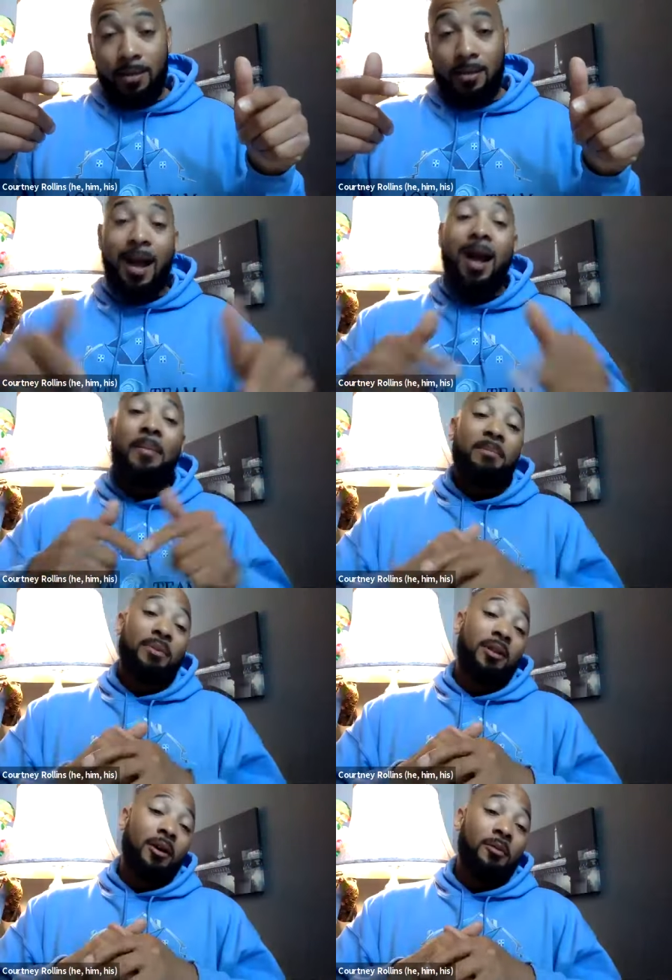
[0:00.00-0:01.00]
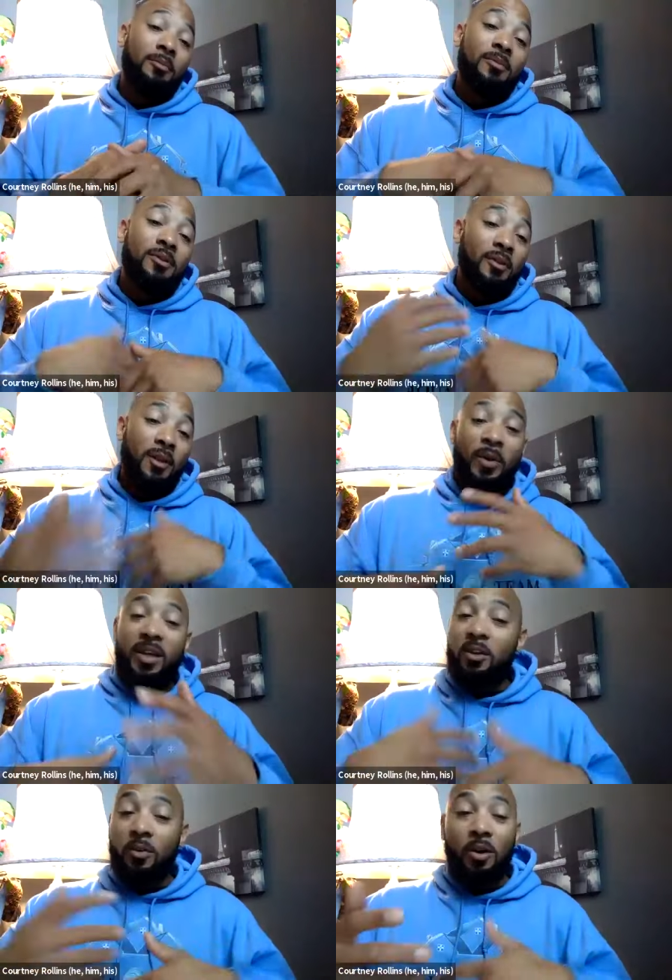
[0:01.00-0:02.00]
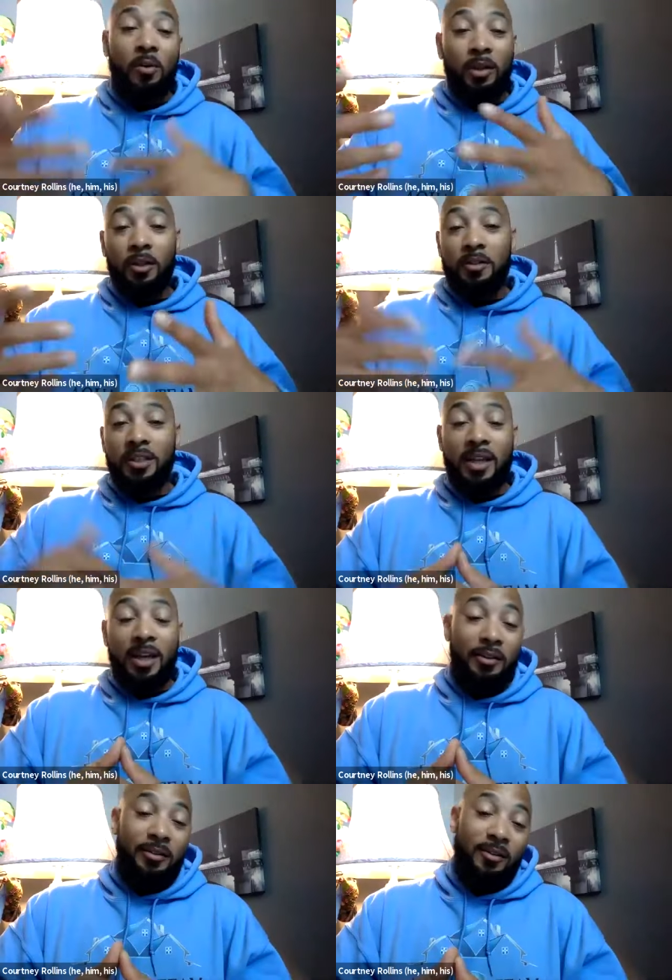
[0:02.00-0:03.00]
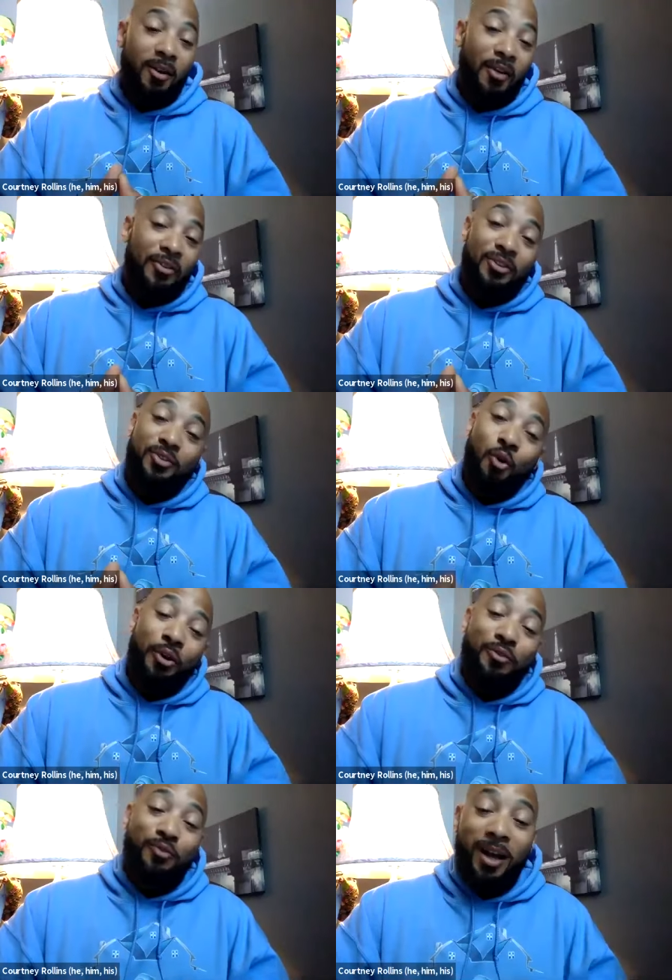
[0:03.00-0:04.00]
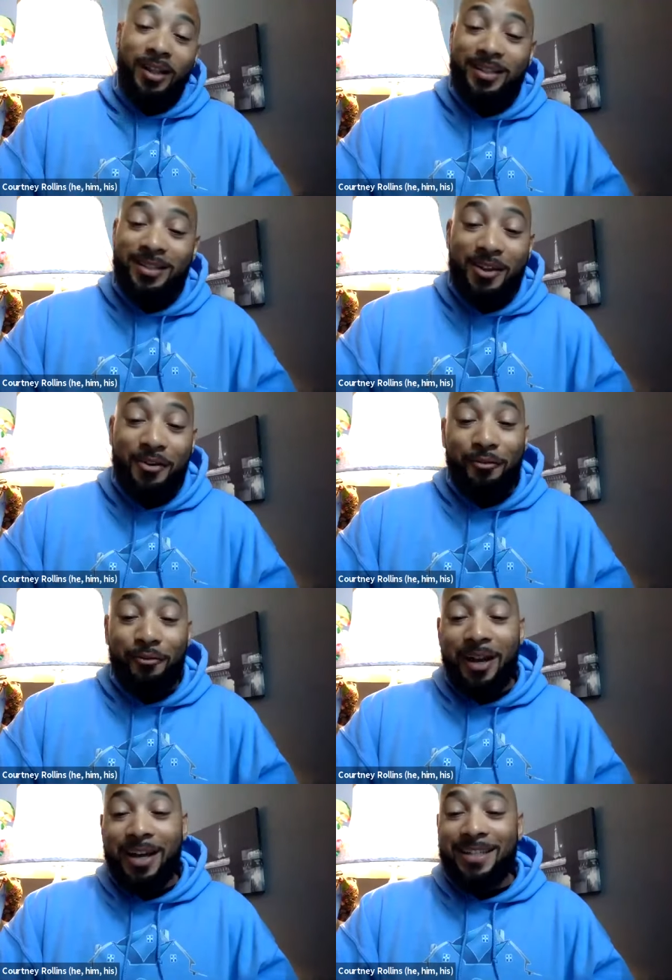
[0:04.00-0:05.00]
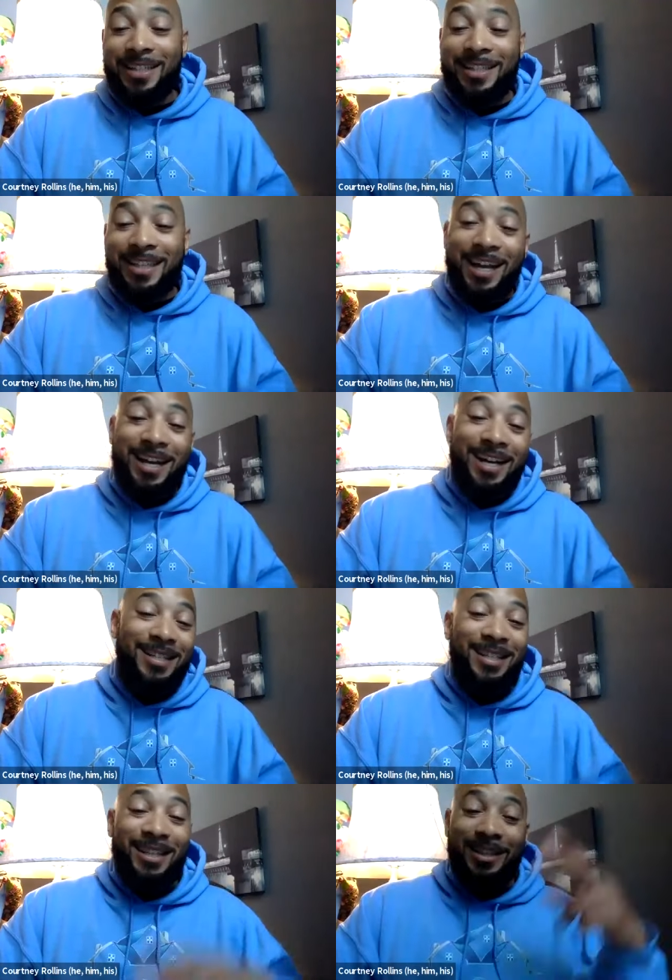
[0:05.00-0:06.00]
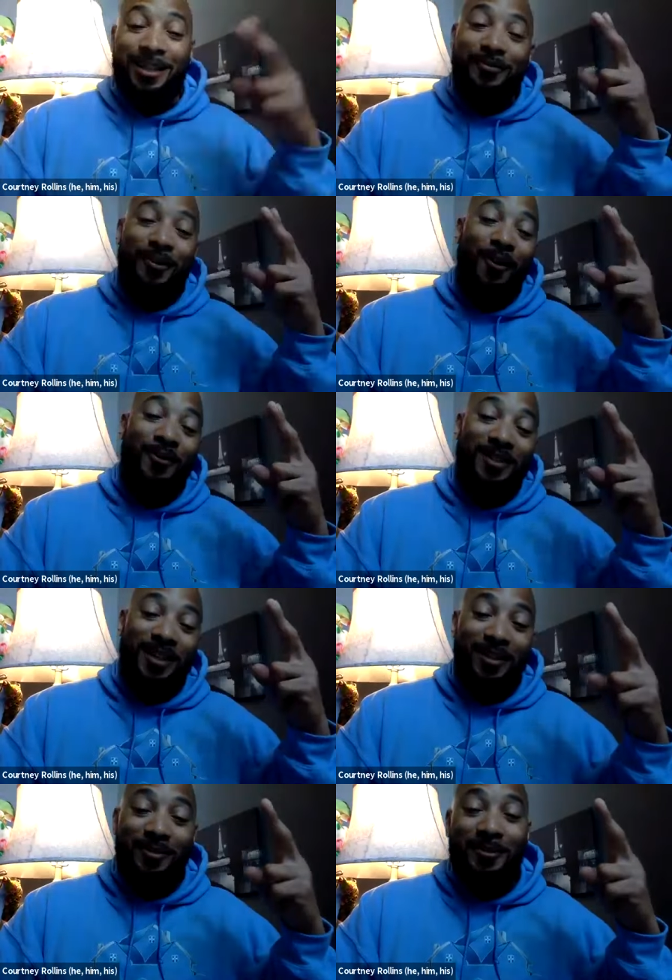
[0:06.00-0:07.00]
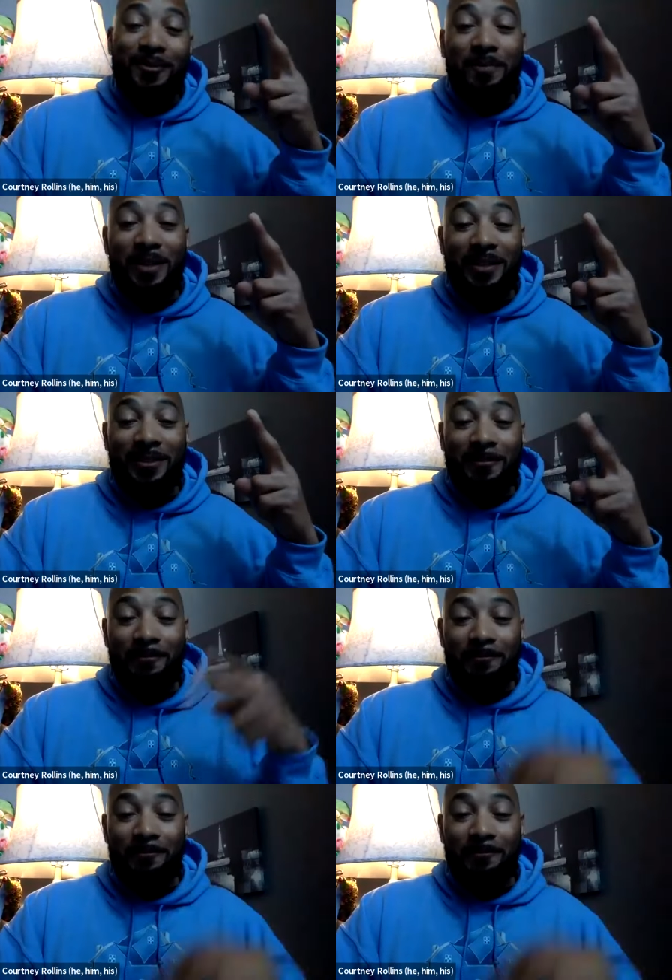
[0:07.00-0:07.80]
comment below so that we can grow and learn together. All right, this is Courtney Rollins. Rising tides lifts all sails. Peace.